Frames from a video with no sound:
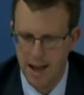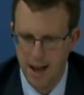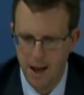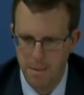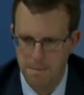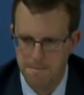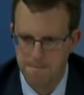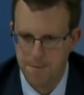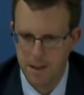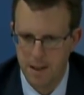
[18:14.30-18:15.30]
Um,
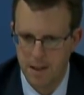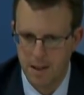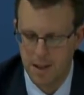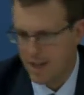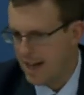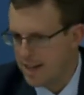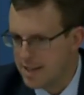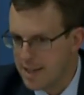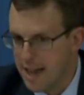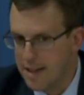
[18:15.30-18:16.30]
the United
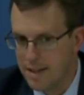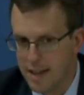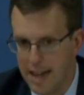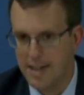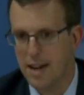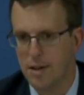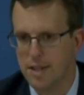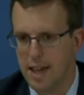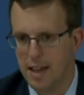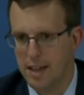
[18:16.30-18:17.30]
States, and I dare
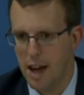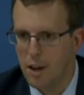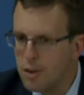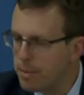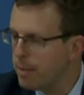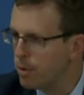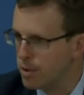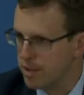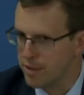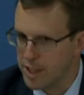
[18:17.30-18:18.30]
say the other
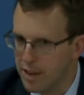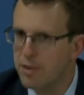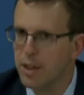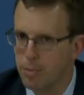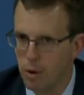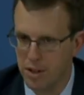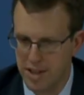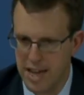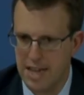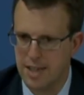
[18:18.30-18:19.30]
members of the governing board of
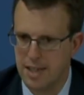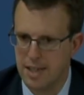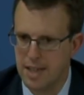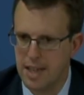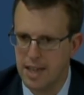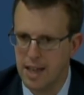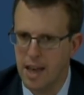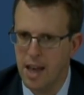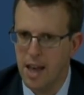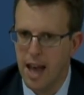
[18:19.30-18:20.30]
the ISTC,
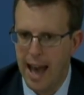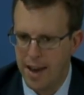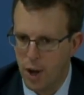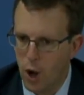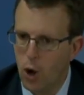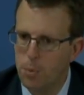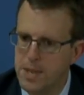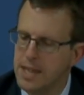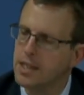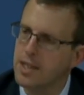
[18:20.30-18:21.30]
had hoped
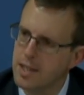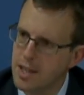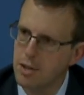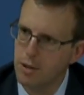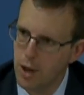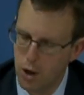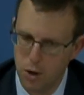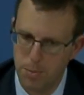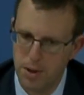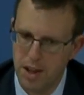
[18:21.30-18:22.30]
and continue to
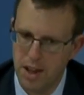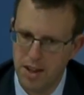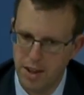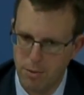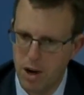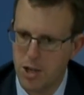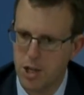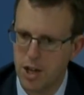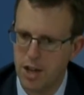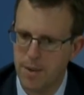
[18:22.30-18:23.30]
hope that
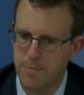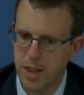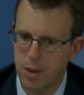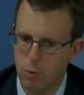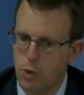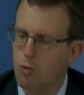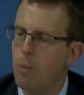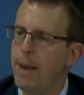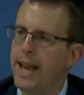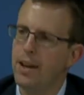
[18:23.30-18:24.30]
Russia would
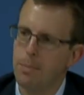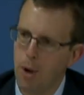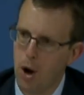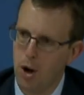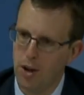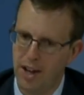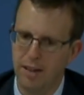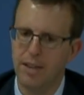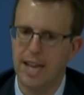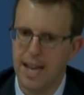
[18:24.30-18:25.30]
remain a part
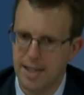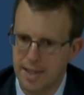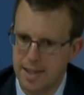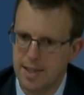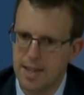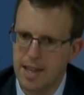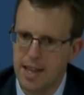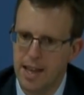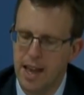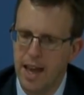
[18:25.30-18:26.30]
of the
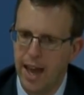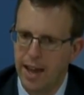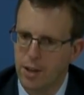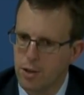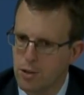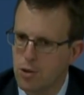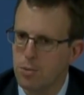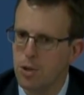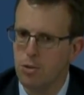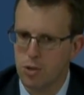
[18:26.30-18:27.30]
ISTC and
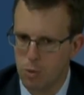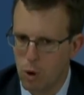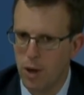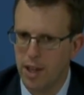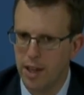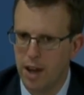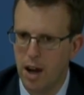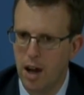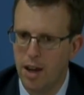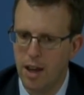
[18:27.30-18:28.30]
contribute to working
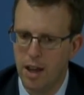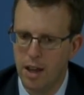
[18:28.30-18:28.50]
on